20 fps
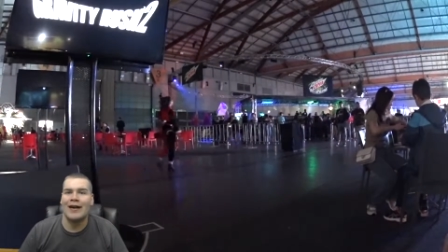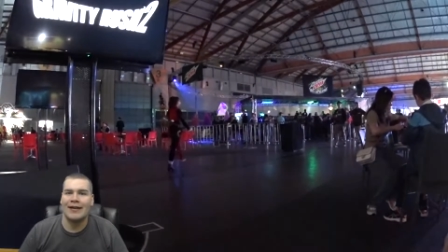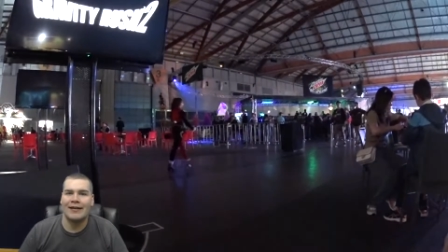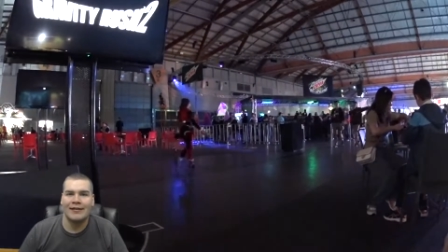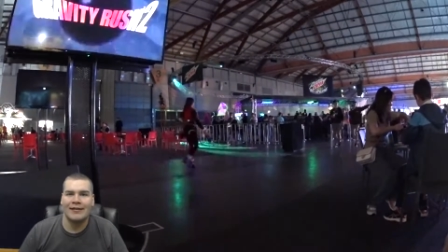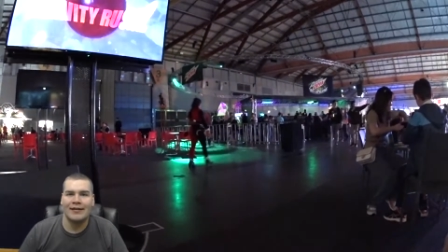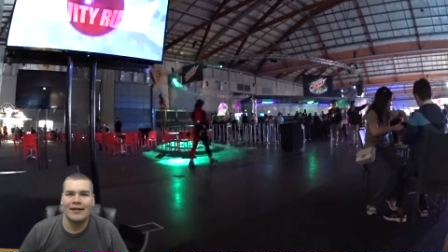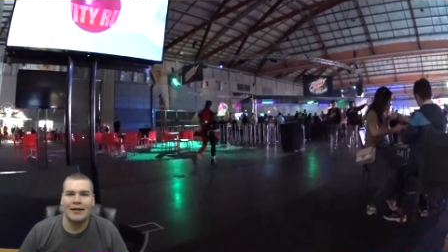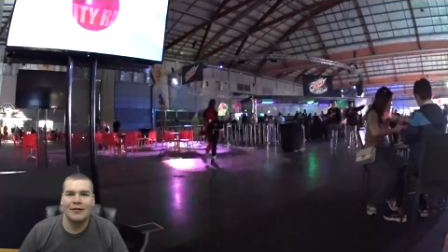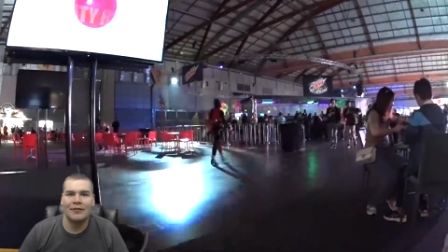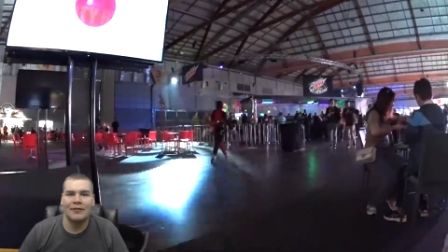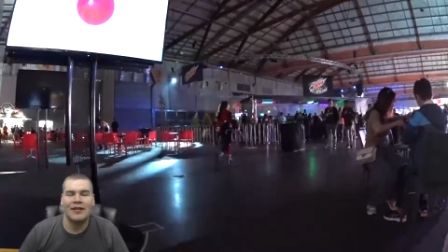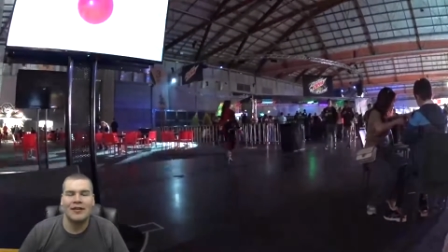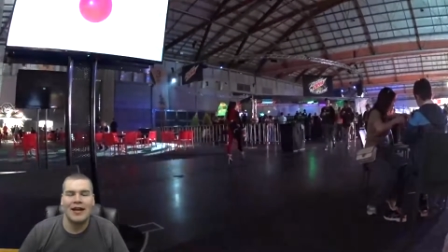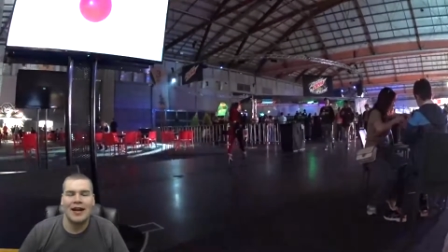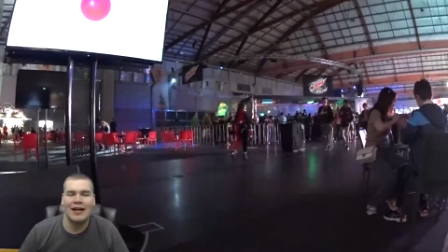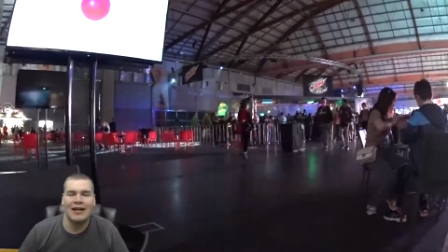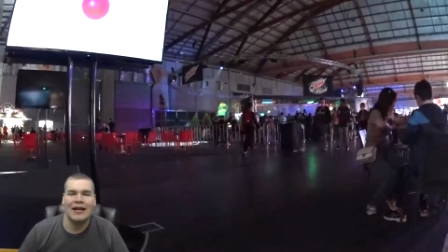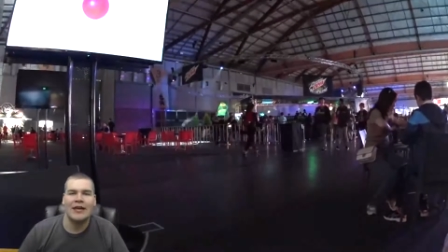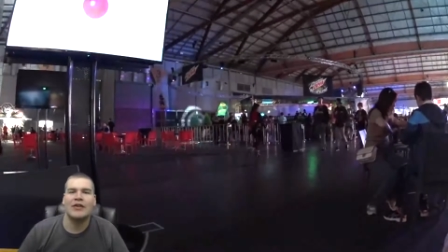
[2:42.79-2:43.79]
Enix stuff
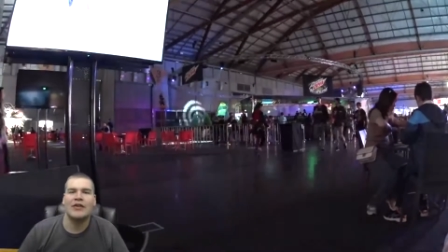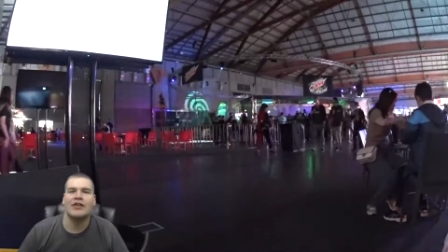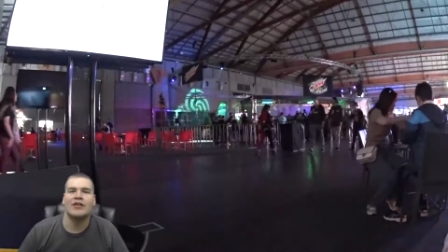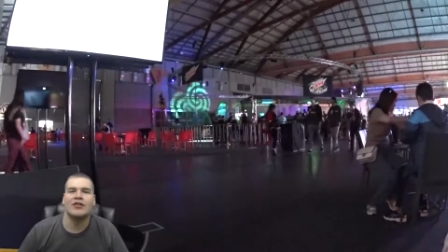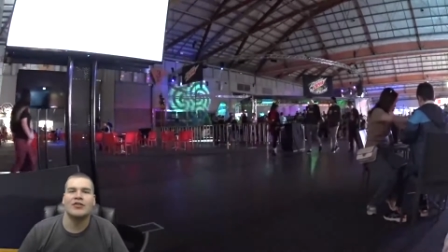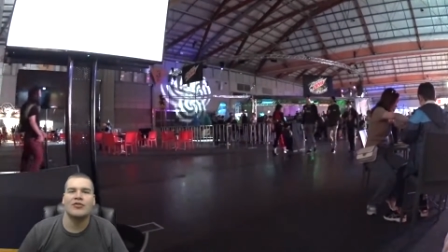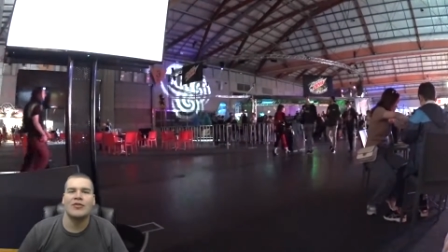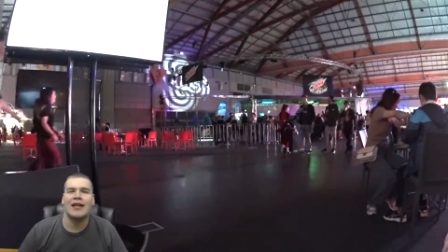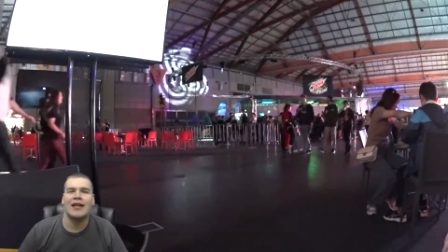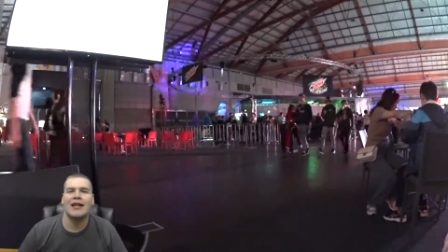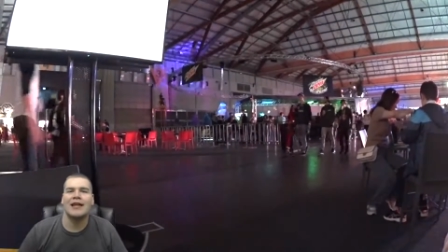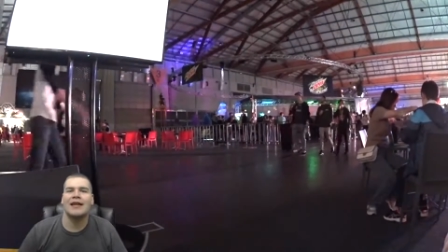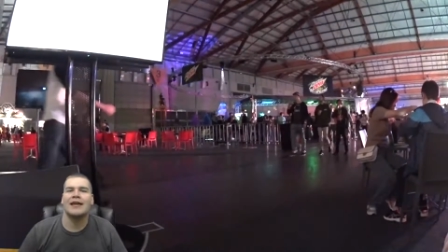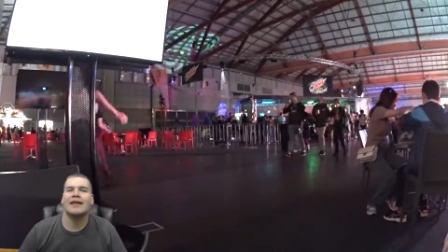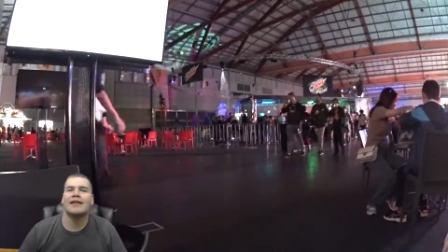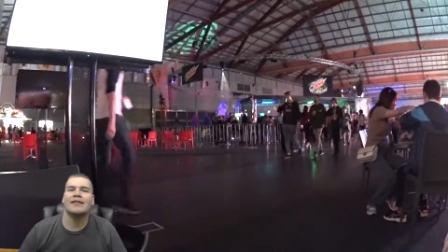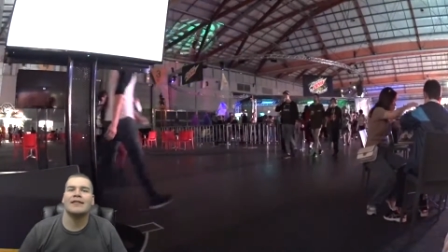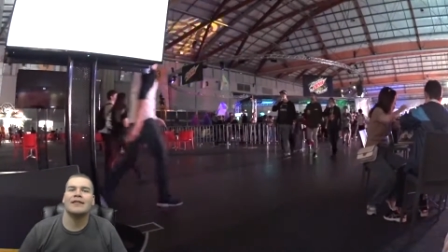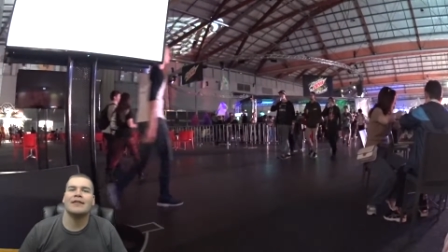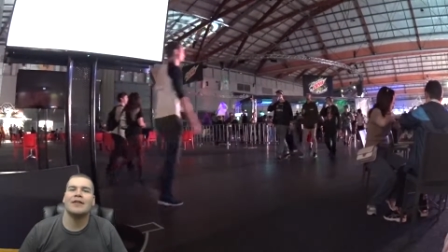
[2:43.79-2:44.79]
down here in Australia,
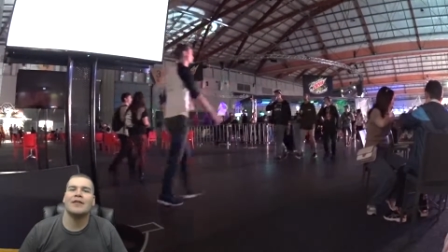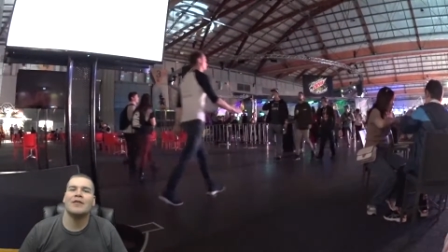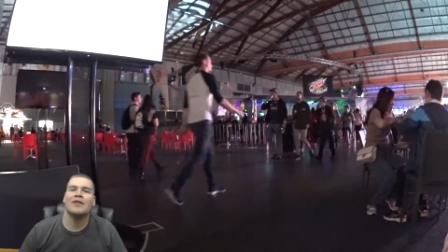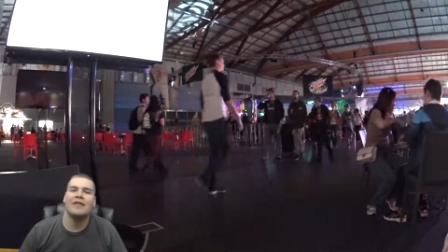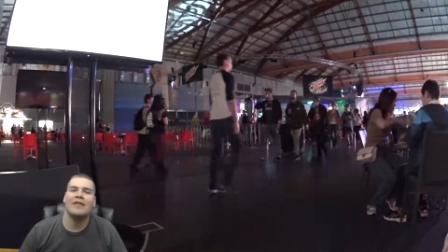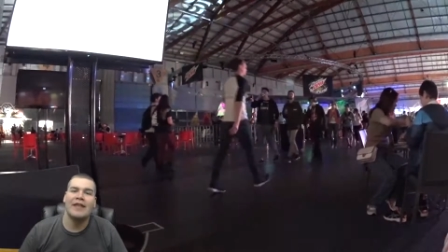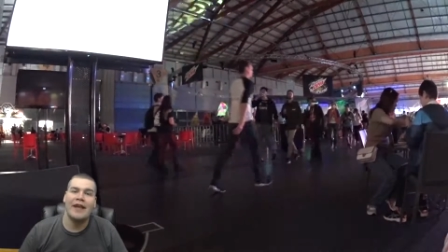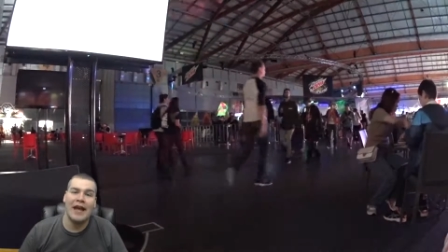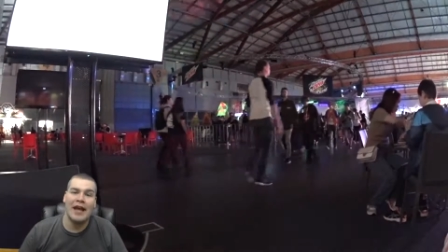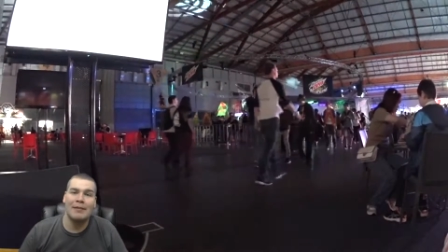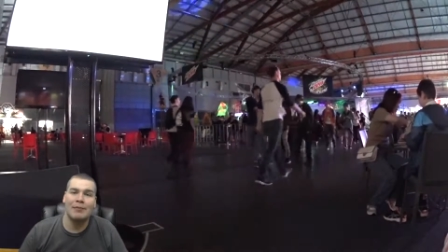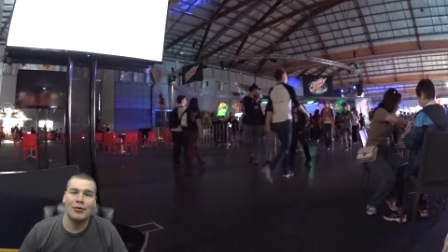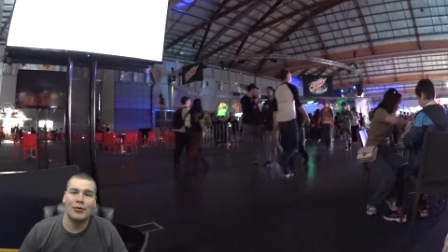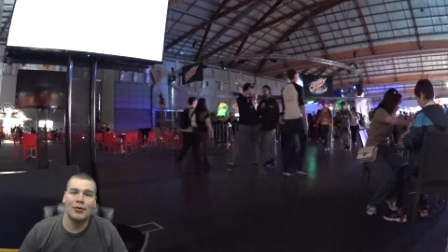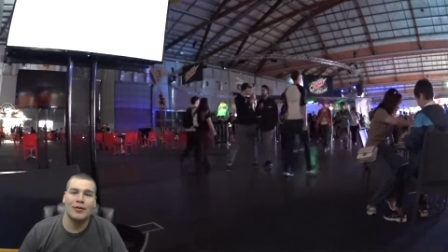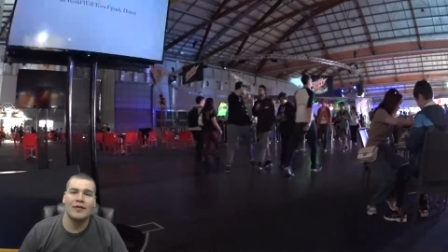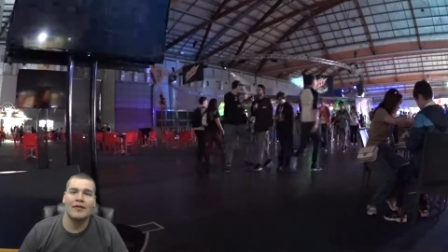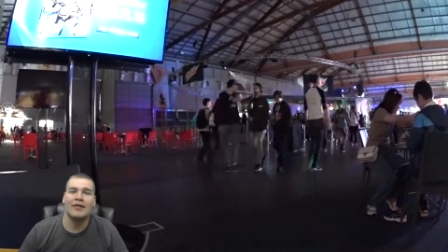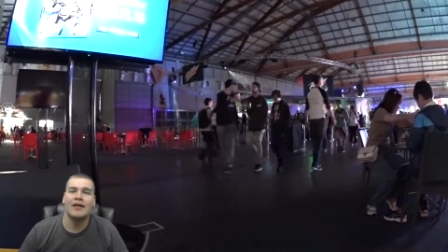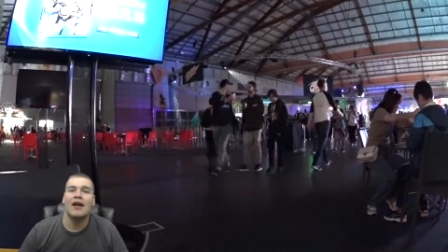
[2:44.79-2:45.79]
and so their
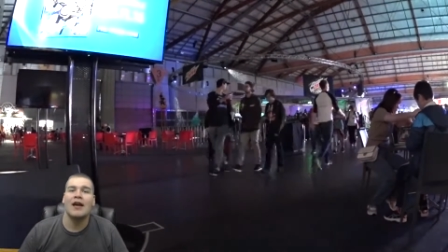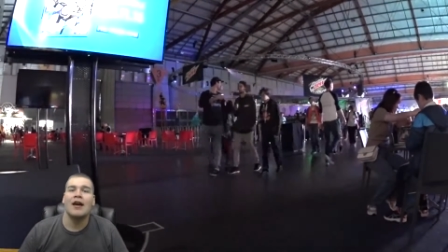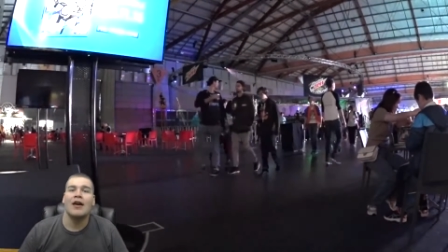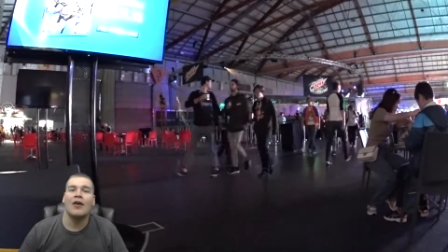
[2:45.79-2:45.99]
booth